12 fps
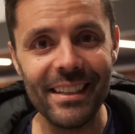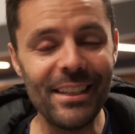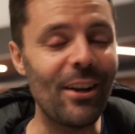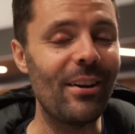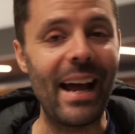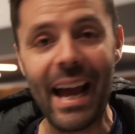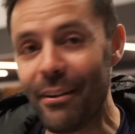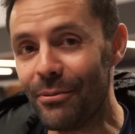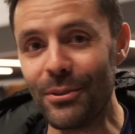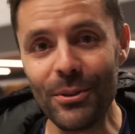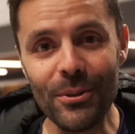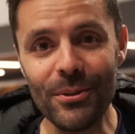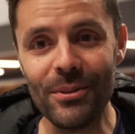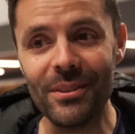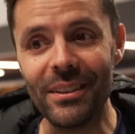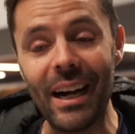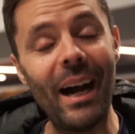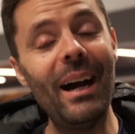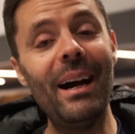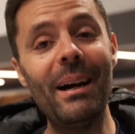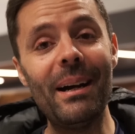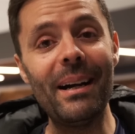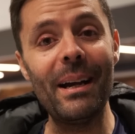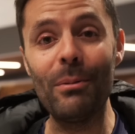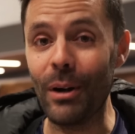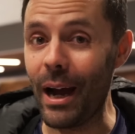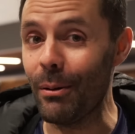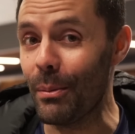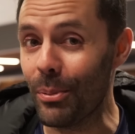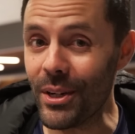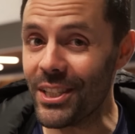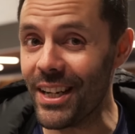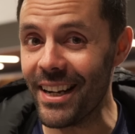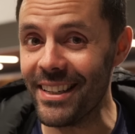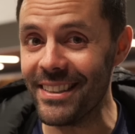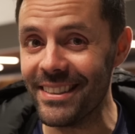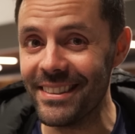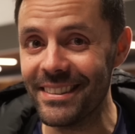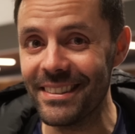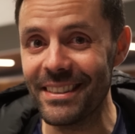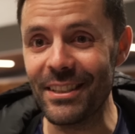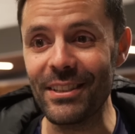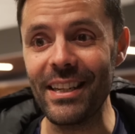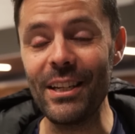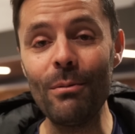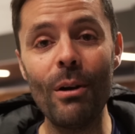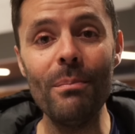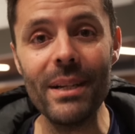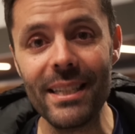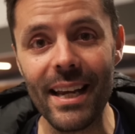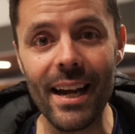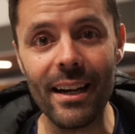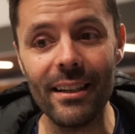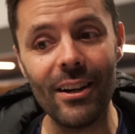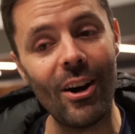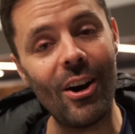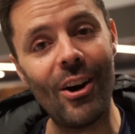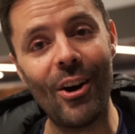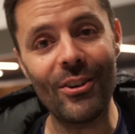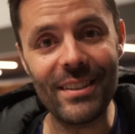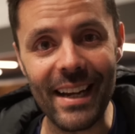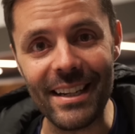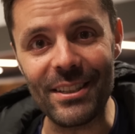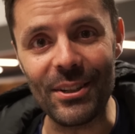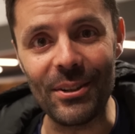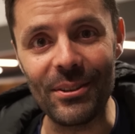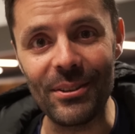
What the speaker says: You don't have to. I would appreciate it, because then you won't miss out on day 2,